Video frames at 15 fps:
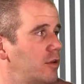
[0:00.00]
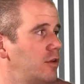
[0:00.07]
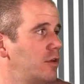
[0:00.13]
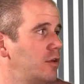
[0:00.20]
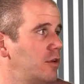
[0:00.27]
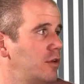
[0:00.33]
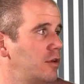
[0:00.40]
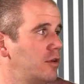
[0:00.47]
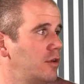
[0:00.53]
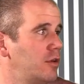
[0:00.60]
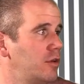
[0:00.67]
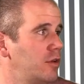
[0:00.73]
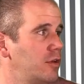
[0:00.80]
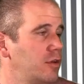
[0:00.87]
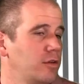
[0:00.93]

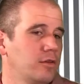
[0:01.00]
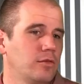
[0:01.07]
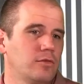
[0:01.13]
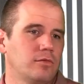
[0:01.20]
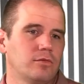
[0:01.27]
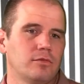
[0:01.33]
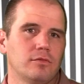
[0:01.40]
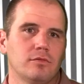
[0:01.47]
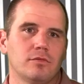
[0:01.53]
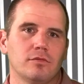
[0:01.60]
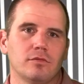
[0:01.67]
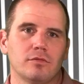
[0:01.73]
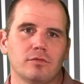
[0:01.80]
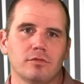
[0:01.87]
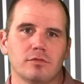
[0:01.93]

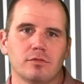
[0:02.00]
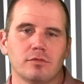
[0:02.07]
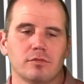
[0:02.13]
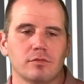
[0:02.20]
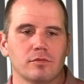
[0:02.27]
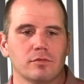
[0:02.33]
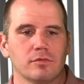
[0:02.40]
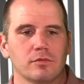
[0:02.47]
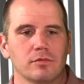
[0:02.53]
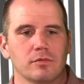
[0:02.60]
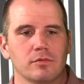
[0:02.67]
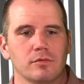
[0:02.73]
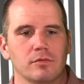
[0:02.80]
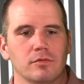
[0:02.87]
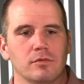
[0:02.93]

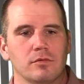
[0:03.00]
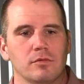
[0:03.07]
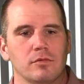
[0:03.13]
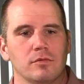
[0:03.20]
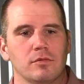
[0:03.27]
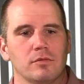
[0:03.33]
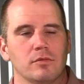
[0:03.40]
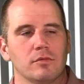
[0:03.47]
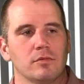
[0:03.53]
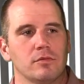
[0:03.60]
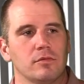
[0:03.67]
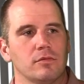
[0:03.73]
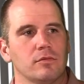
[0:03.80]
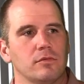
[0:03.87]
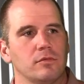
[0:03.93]

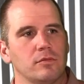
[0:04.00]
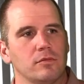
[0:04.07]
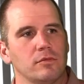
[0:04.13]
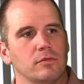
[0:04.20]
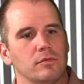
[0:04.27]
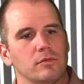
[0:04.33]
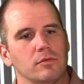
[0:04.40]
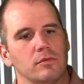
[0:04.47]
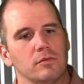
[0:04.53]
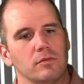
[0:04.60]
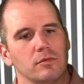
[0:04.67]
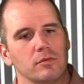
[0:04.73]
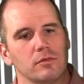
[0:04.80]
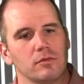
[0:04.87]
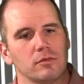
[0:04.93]

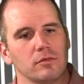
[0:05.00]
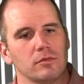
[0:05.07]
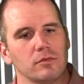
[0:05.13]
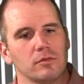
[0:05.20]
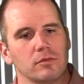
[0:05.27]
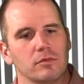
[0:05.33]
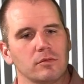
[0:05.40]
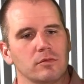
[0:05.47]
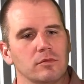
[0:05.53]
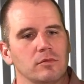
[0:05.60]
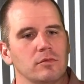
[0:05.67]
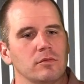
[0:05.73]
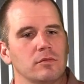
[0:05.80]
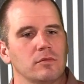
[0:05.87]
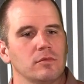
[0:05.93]

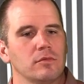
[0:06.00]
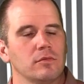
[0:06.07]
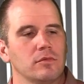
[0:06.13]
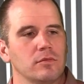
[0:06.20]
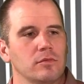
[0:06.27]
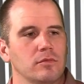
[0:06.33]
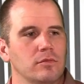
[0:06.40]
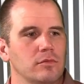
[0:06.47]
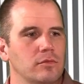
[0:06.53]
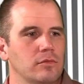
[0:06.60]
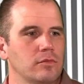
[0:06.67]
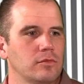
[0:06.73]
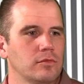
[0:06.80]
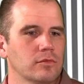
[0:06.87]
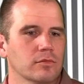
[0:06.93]

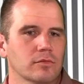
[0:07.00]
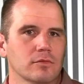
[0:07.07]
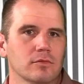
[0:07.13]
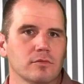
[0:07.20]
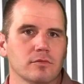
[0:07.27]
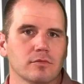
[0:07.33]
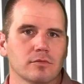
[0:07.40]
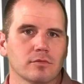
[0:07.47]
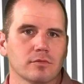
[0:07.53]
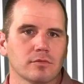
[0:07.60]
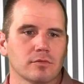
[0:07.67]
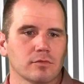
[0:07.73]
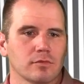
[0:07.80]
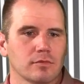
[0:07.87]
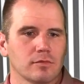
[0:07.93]
No words are spoken by the person on screen.